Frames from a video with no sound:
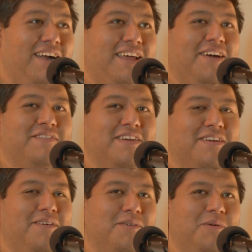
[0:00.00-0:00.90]
And I was like,
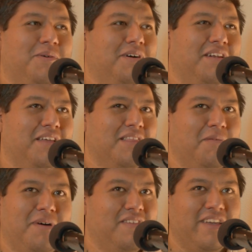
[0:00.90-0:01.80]
oh, cool. And then like
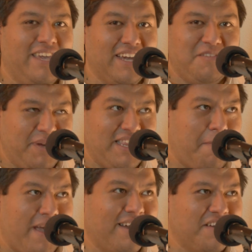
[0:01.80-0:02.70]
Lamont's like, yes, bring
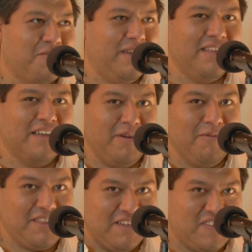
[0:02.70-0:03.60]
that back next week. Like, we
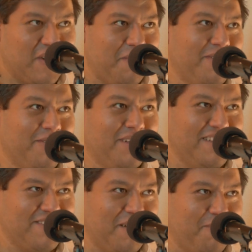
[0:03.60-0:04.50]
want this script.
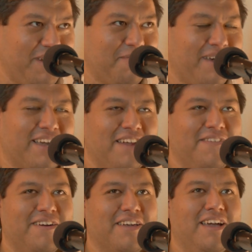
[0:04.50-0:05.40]
Bring it back. And I'm
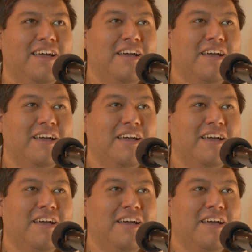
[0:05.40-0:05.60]
like, okay.